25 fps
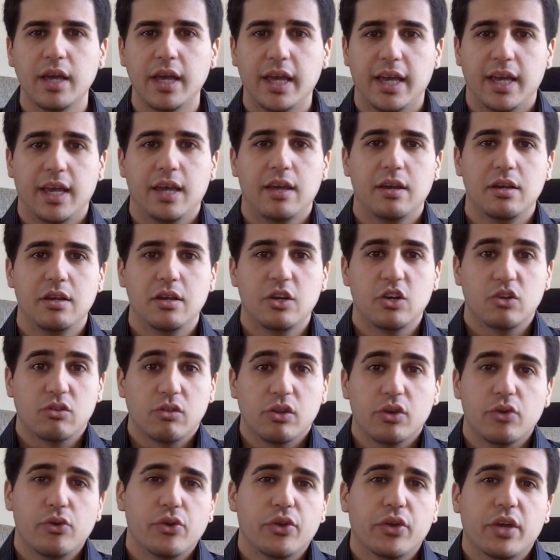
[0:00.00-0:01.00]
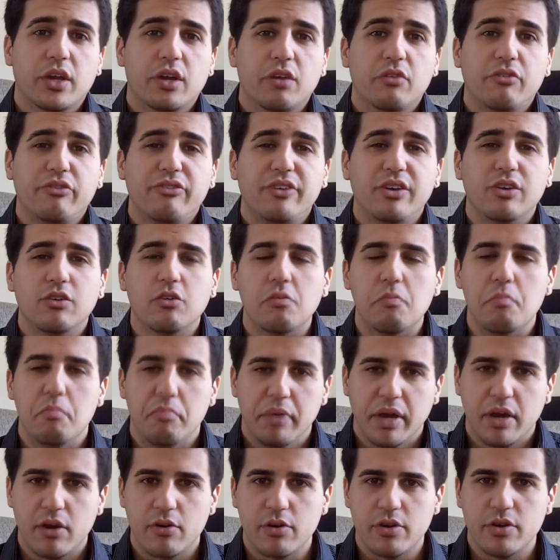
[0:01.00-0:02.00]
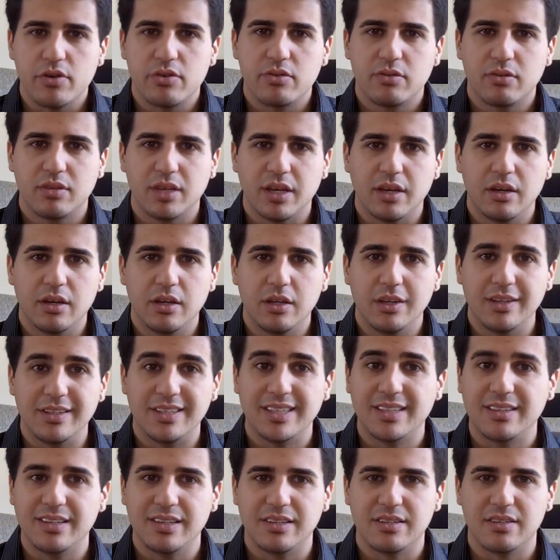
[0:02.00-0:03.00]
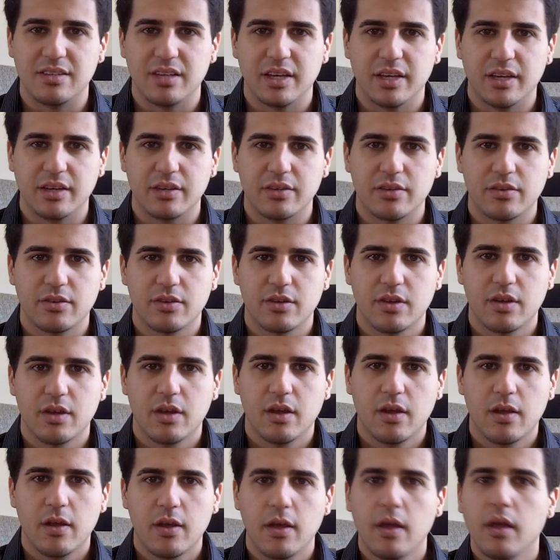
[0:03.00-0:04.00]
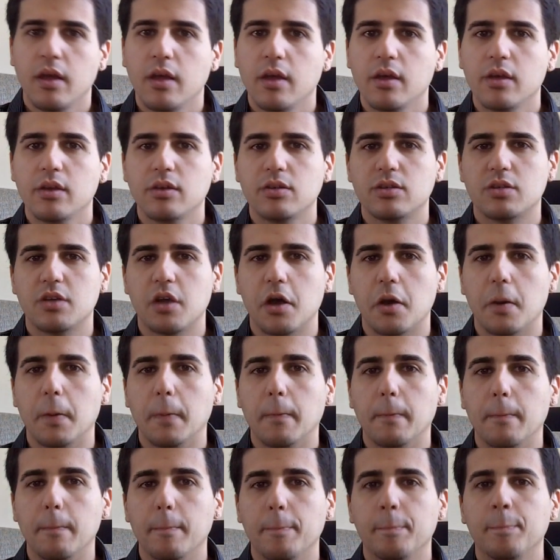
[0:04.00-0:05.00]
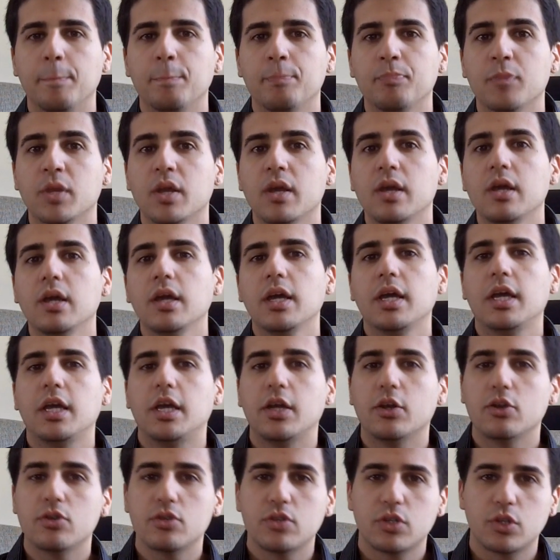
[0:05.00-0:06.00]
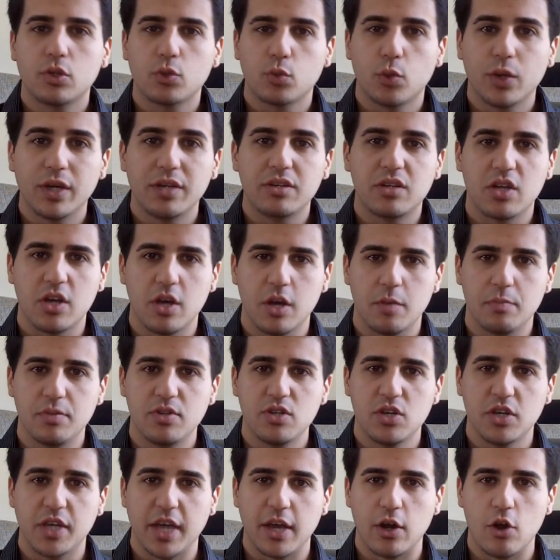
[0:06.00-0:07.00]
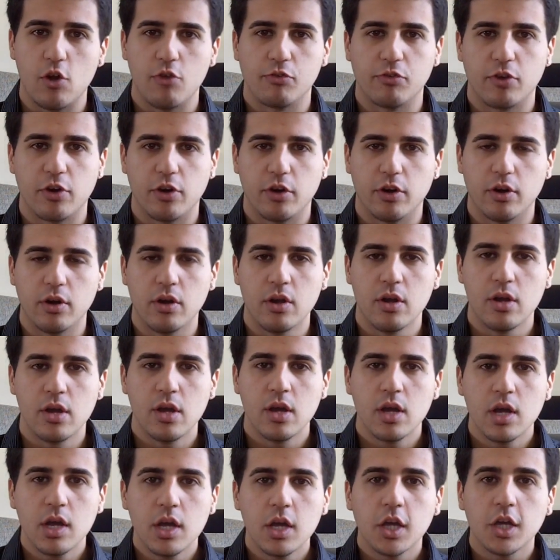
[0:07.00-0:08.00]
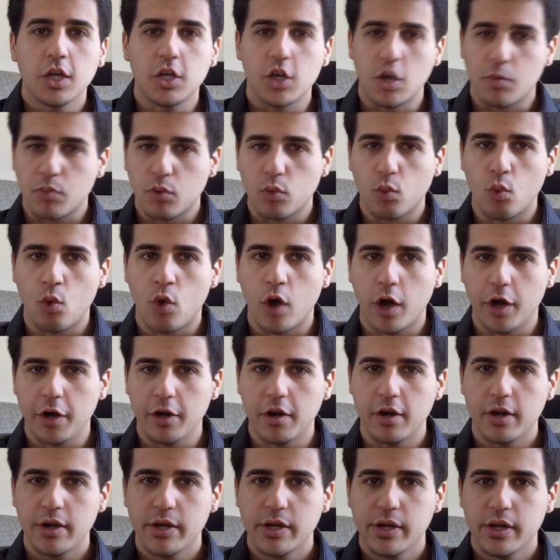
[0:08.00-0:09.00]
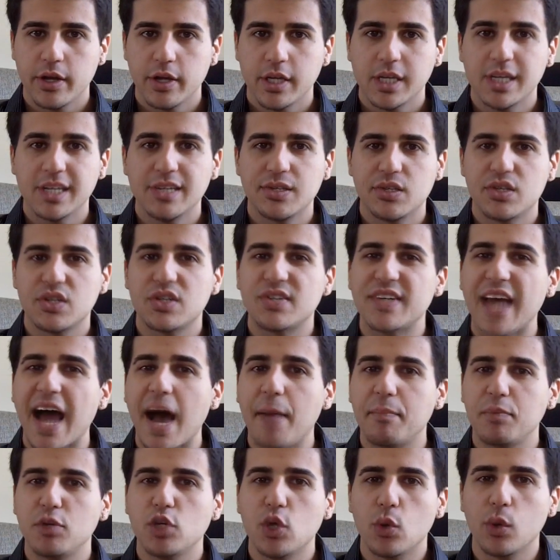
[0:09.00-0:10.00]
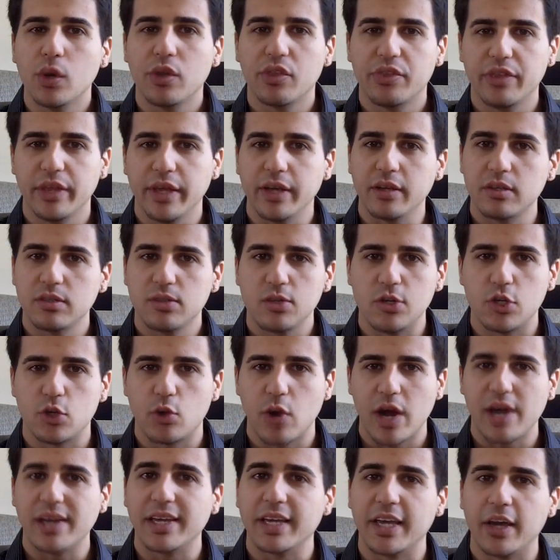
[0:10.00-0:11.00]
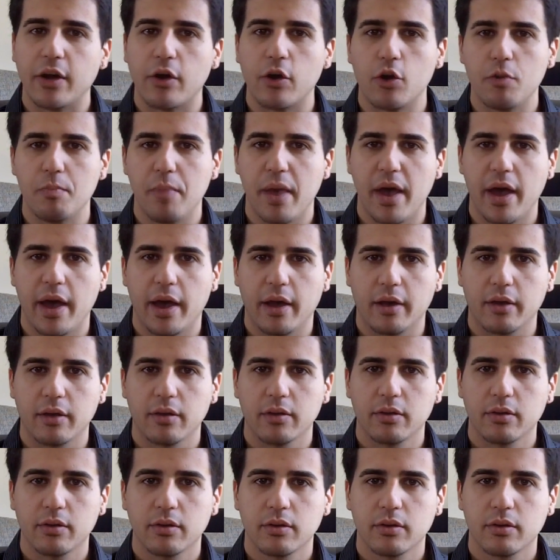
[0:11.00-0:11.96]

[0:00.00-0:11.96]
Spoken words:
And you're literally going to feel embarrassed that you did these things. So here's 3 tips to get over her. Number 1, stop doing things to try to get her back.